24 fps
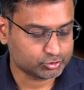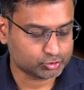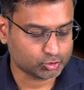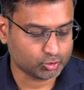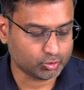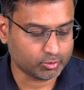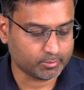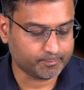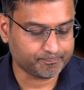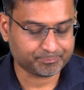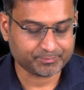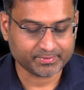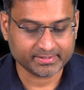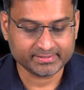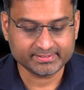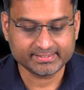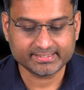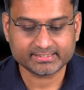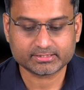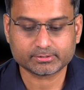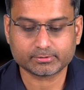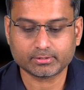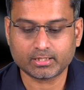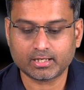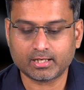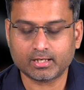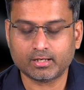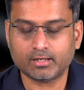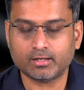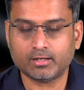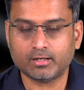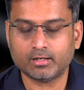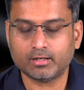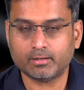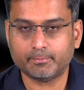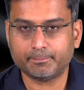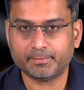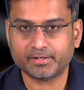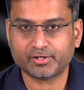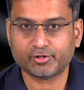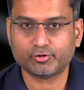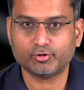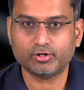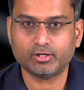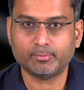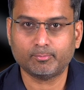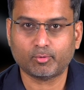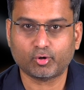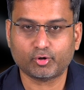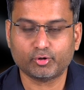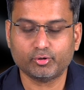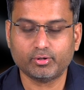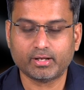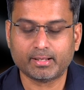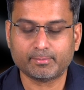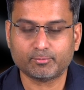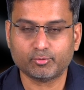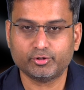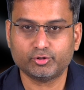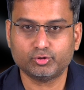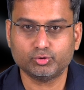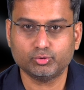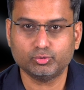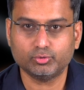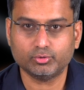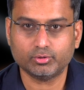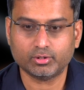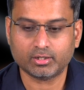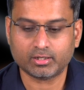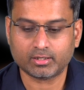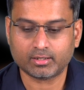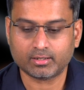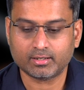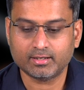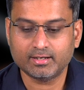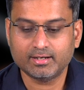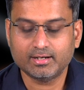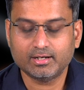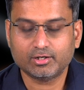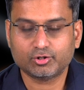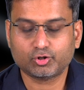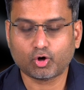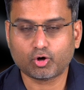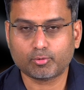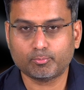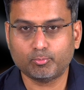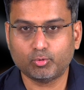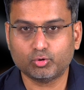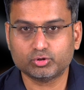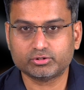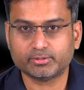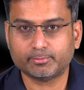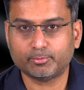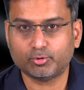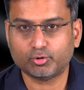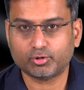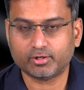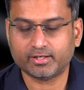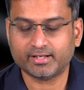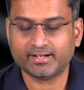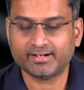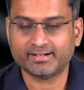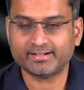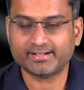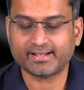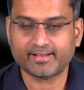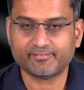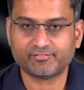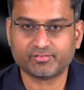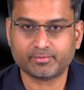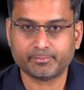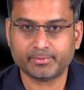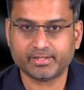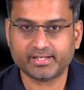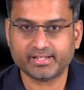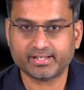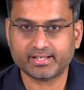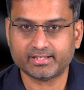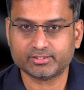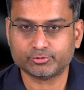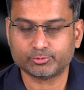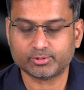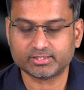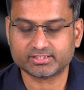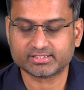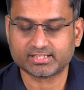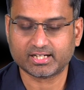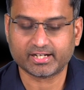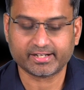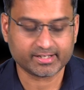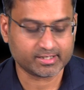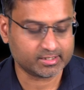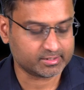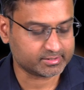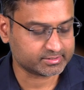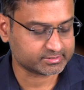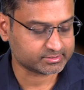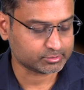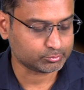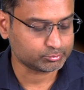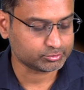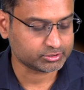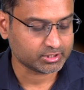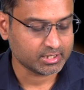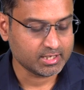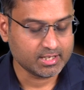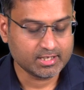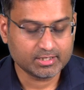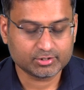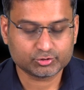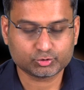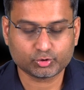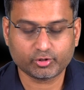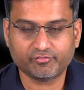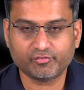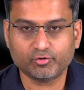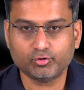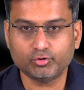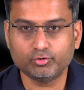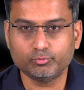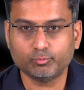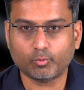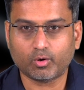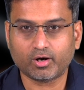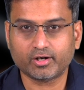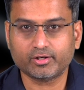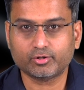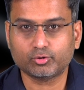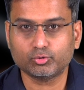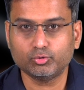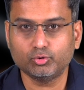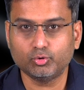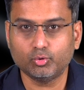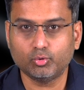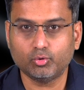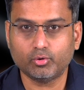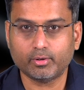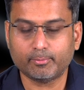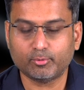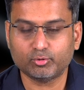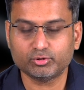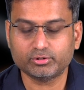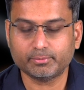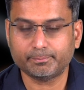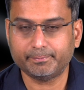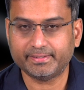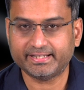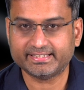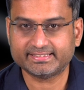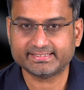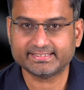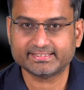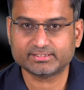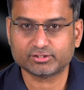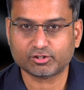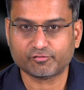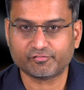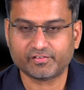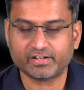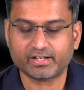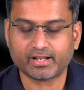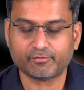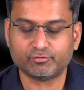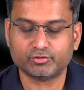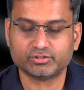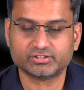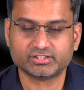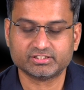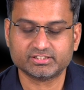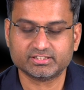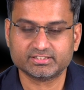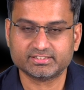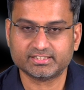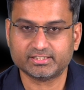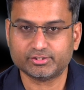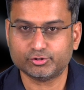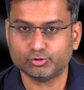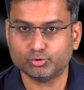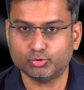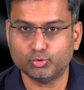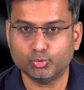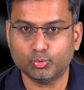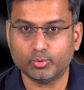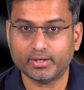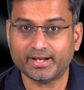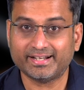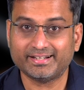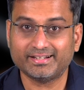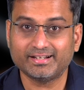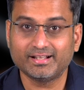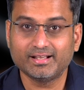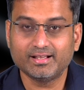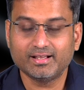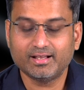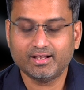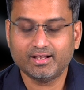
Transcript: So in this particular module, I'm going to talk both about lung, diaphragmatic, as well as cardiac ultrasounds. So if you want to know about the basics of it, I would suggest that you go and